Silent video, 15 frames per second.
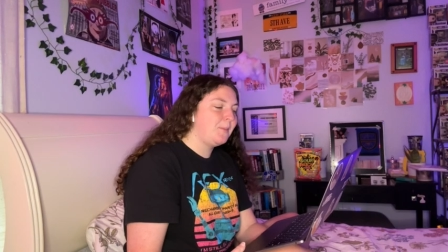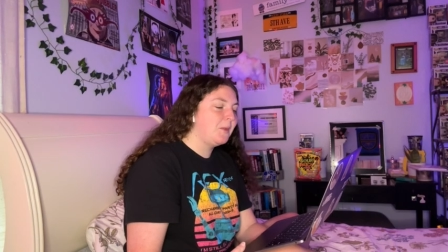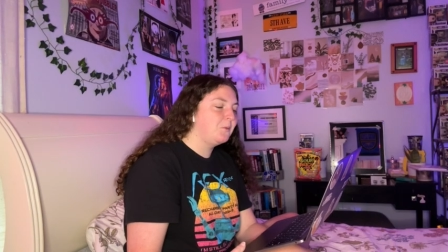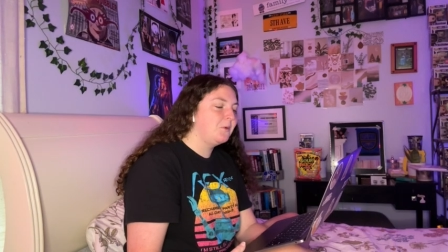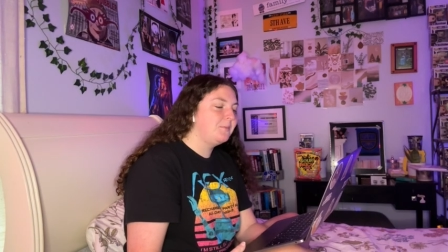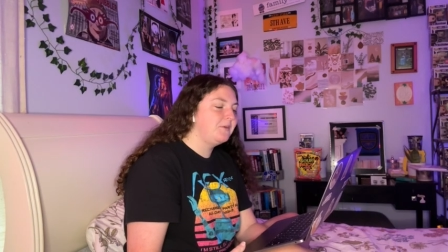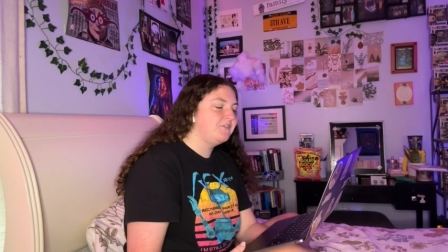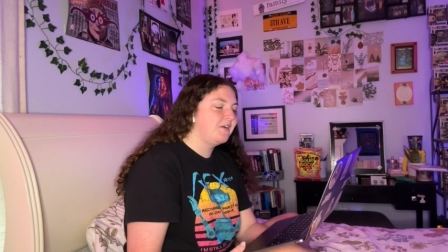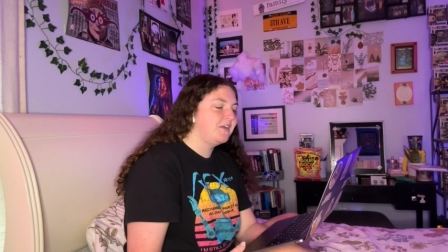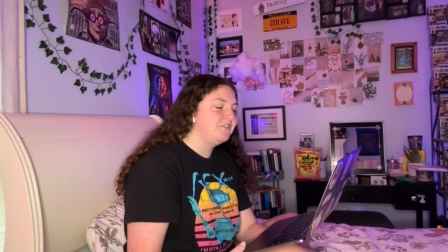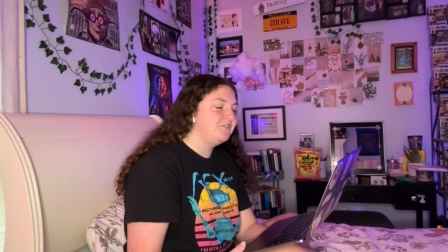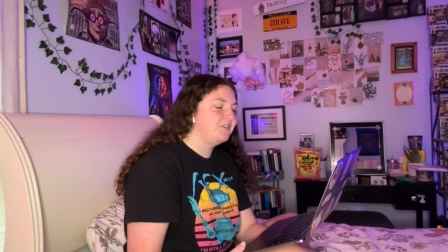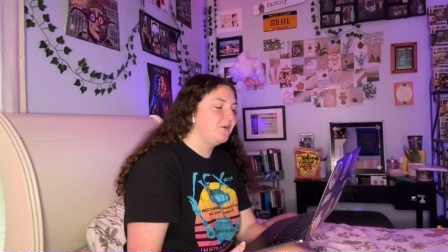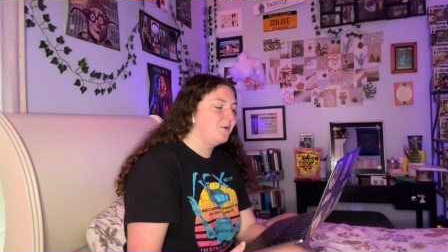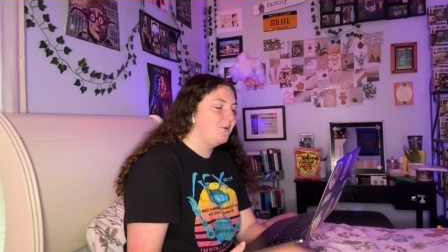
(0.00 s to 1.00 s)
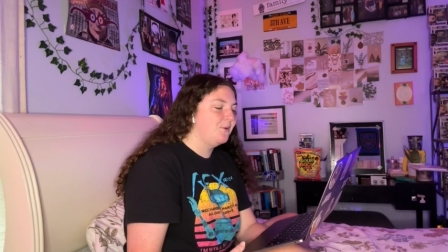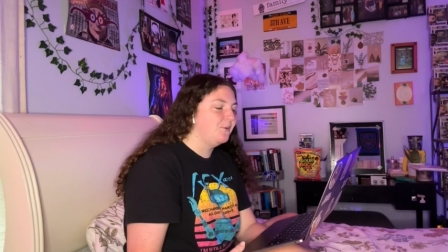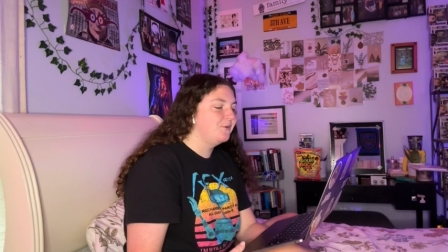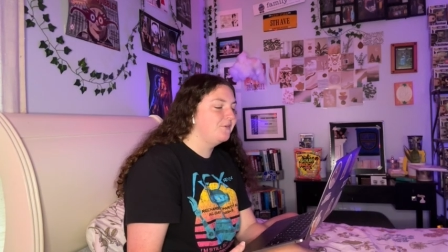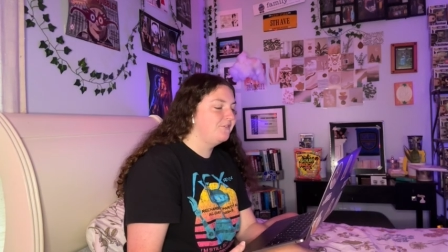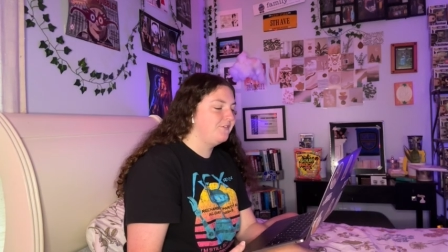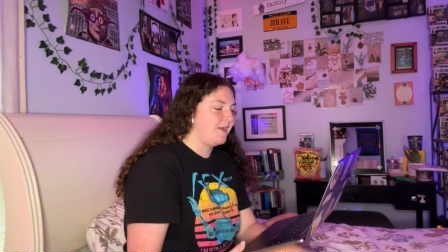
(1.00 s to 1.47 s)
and will be fun for the
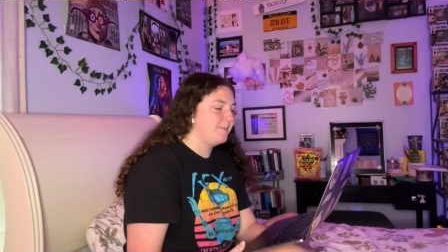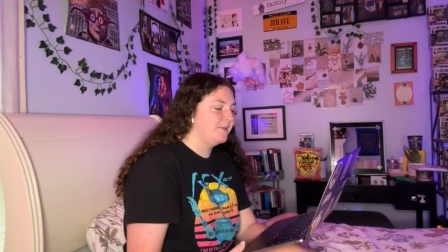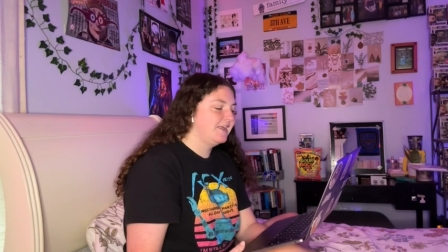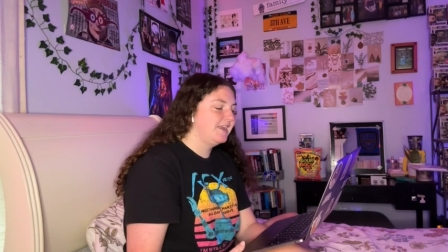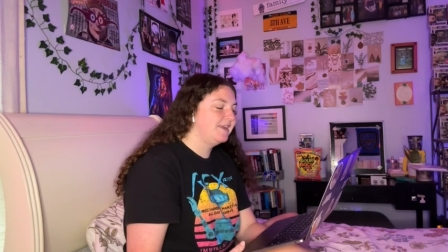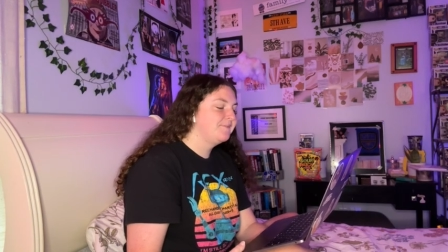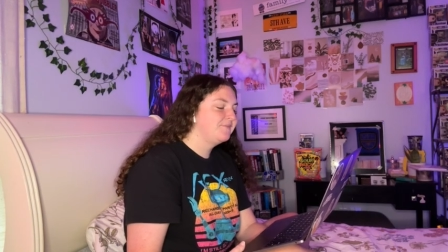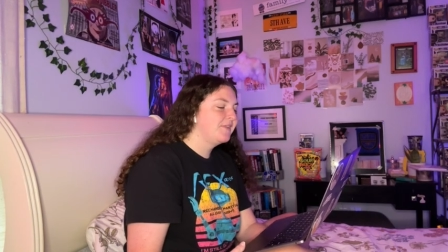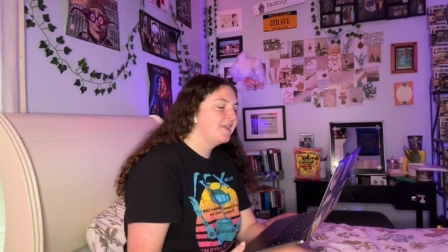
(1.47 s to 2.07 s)
whole family.